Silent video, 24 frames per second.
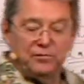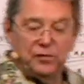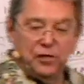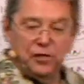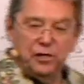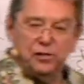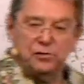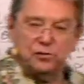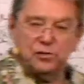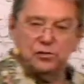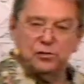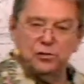
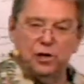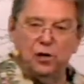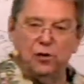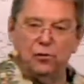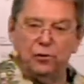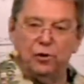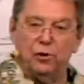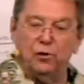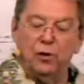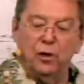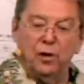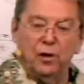Jesus,
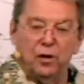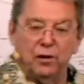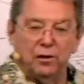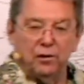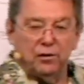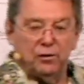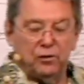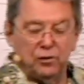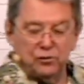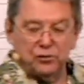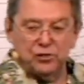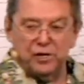don't you?
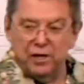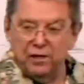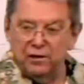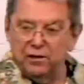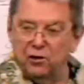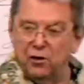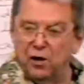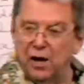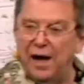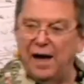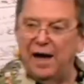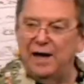You see there
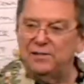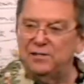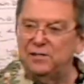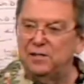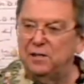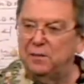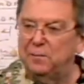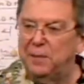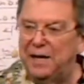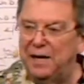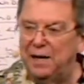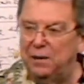are lies in
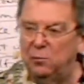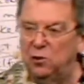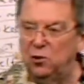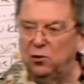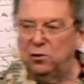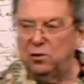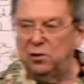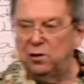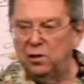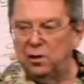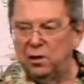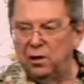the Bible.
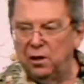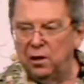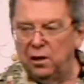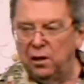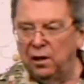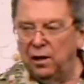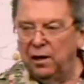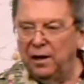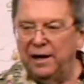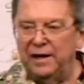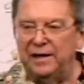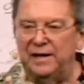
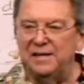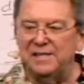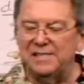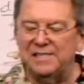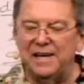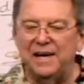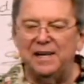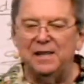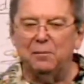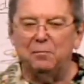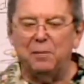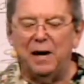I didn't
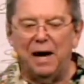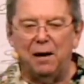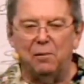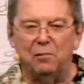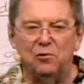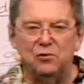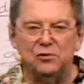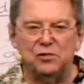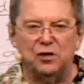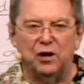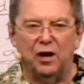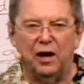say the
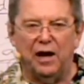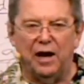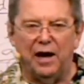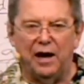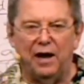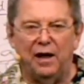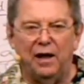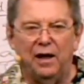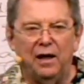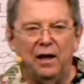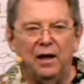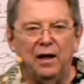Bible is a
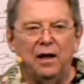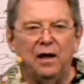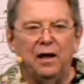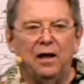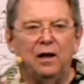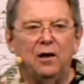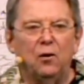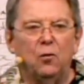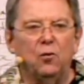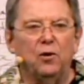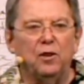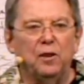lie.
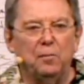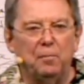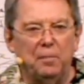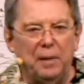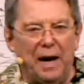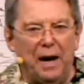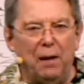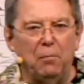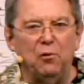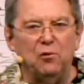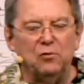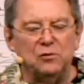When the
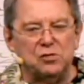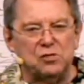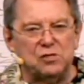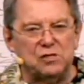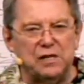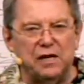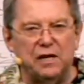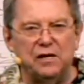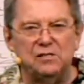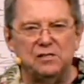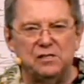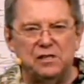Bible
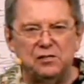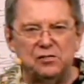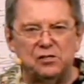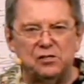says that